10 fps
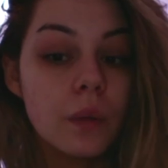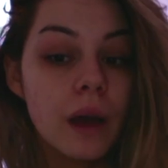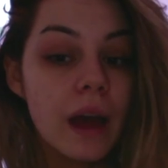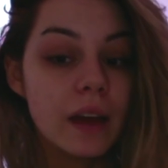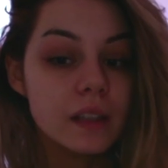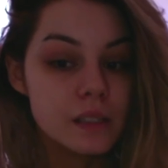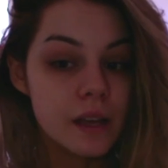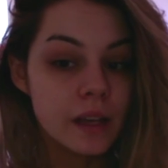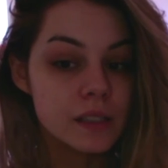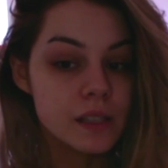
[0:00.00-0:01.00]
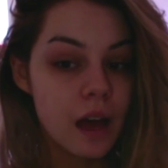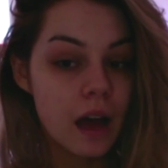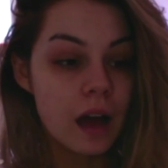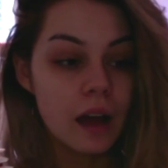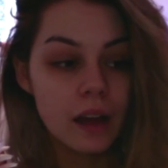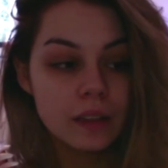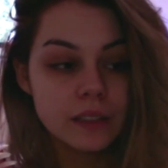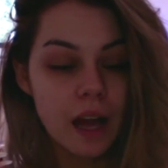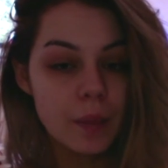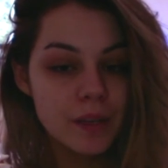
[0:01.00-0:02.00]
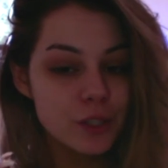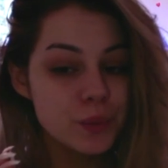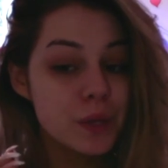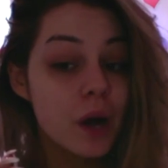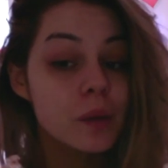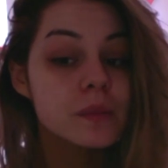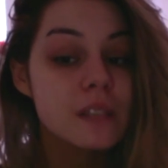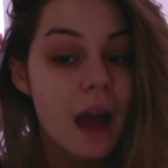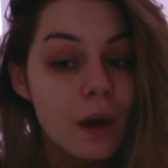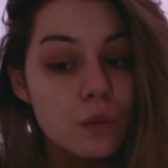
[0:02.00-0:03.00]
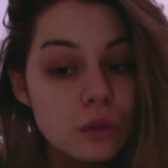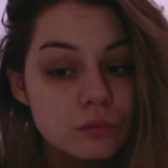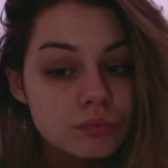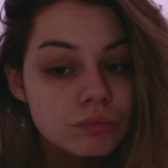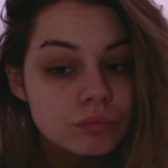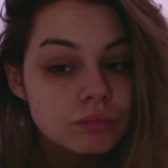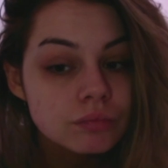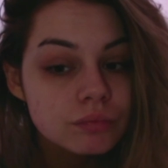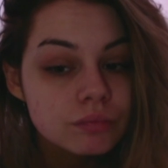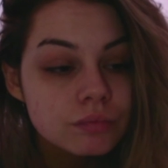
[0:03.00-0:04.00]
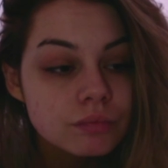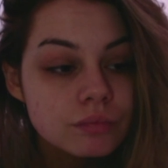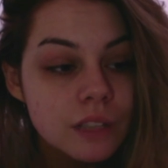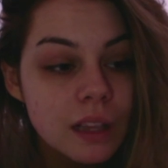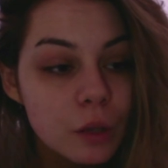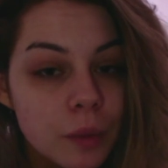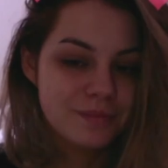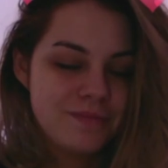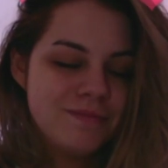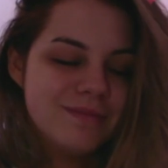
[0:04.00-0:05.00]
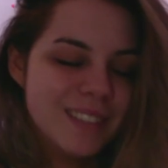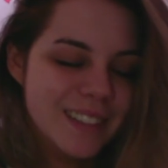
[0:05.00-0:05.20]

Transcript: Okay, sis, I'm gonna just calm down a little bit.